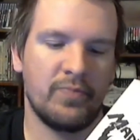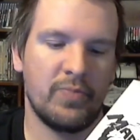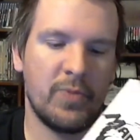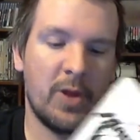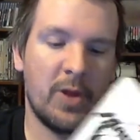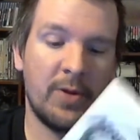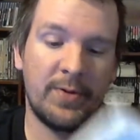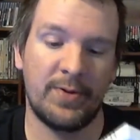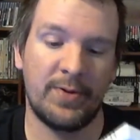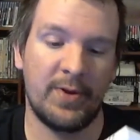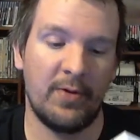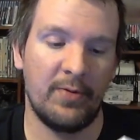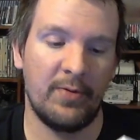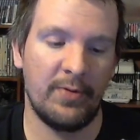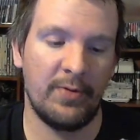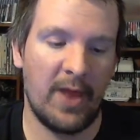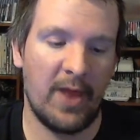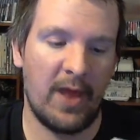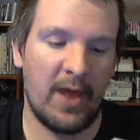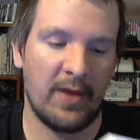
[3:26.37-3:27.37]
So
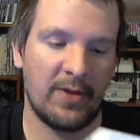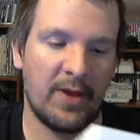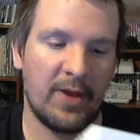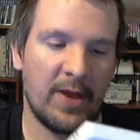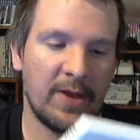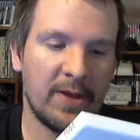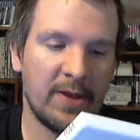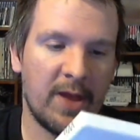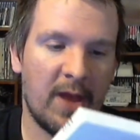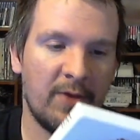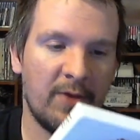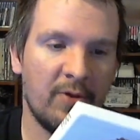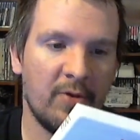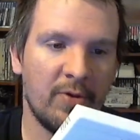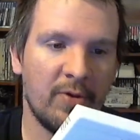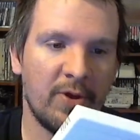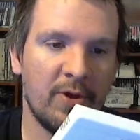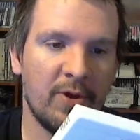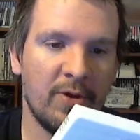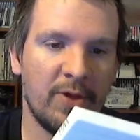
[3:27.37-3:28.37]
yeah, like, I know
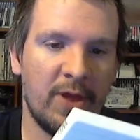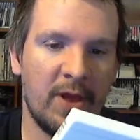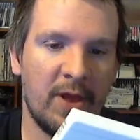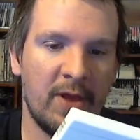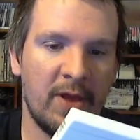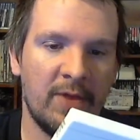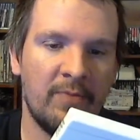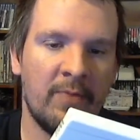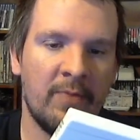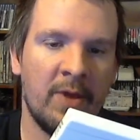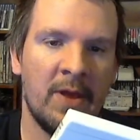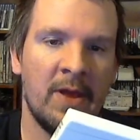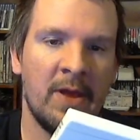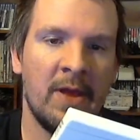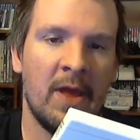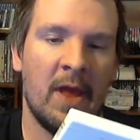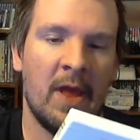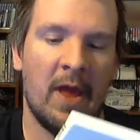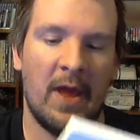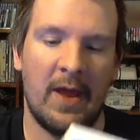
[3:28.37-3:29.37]
it's a good game,
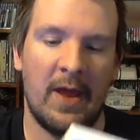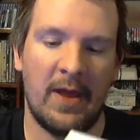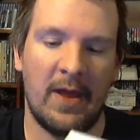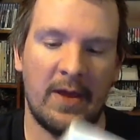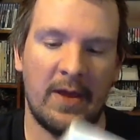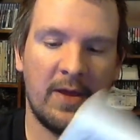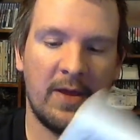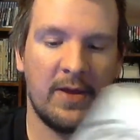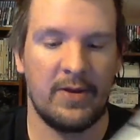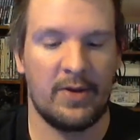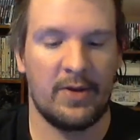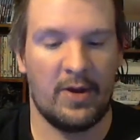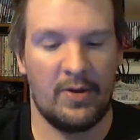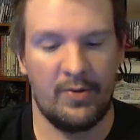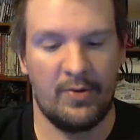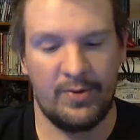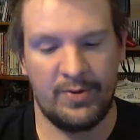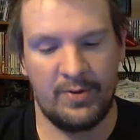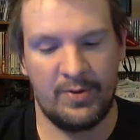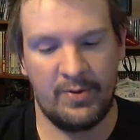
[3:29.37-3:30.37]
and
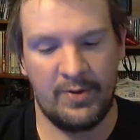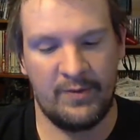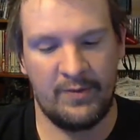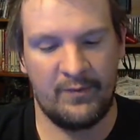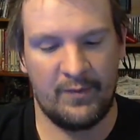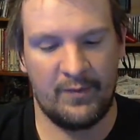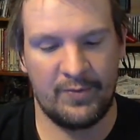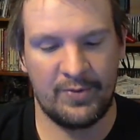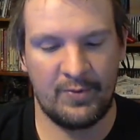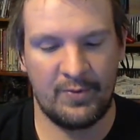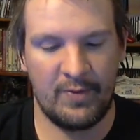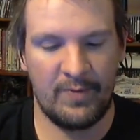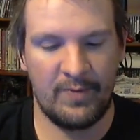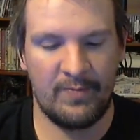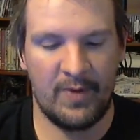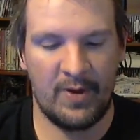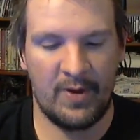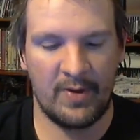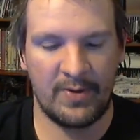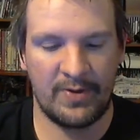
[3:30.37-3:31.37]
honestly, for
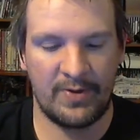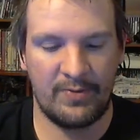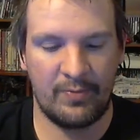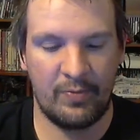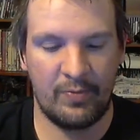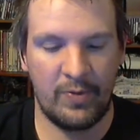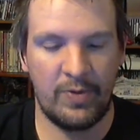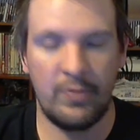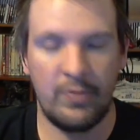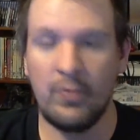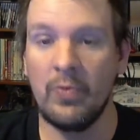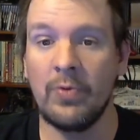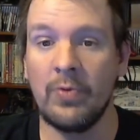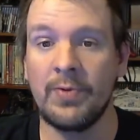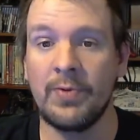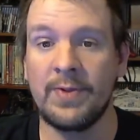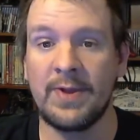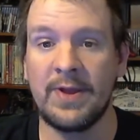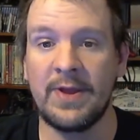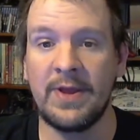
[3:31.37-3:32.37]
$3, we will
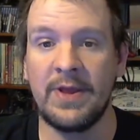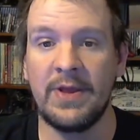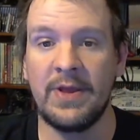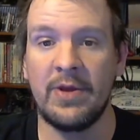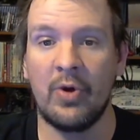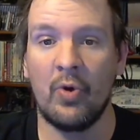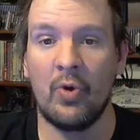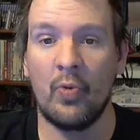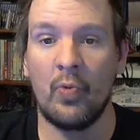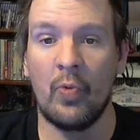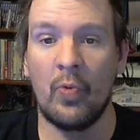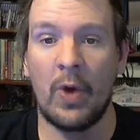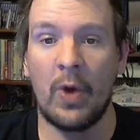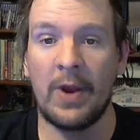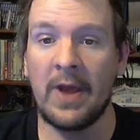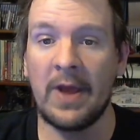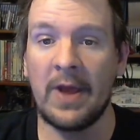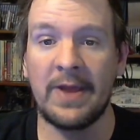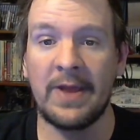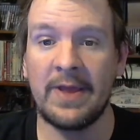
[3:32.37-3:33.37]
see what
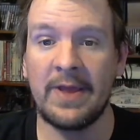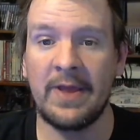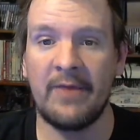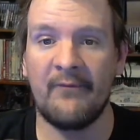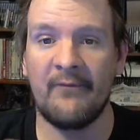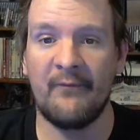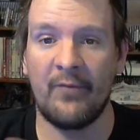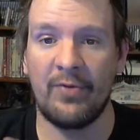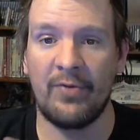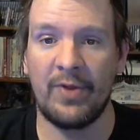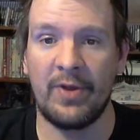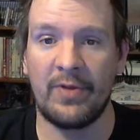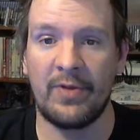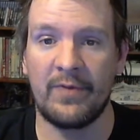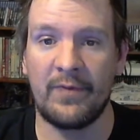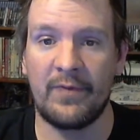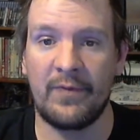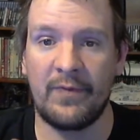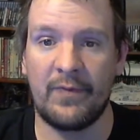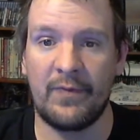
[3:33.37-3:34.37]
I can get for this,
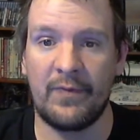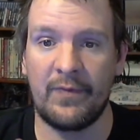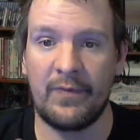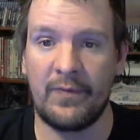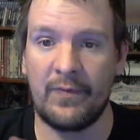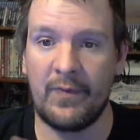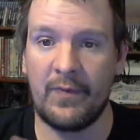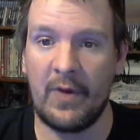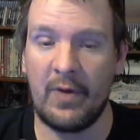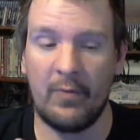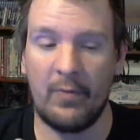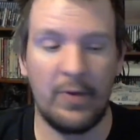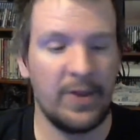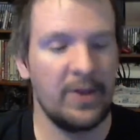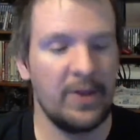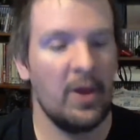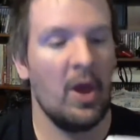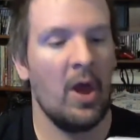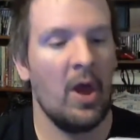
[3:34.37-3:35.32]
shall we?